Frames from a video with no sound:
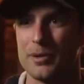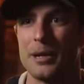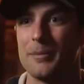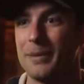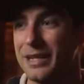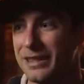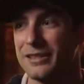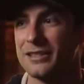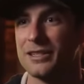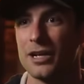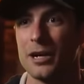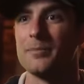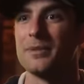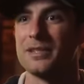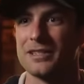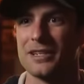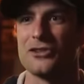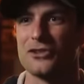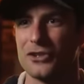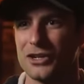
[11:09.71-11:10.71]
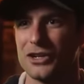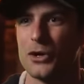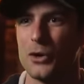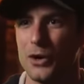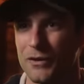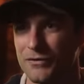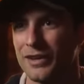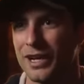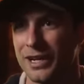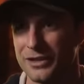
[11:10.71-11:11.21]
but I made the dumb decision to go
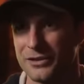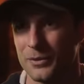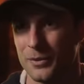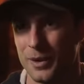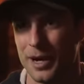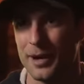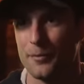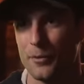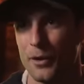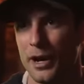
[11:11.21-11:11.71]
off the exit ramp,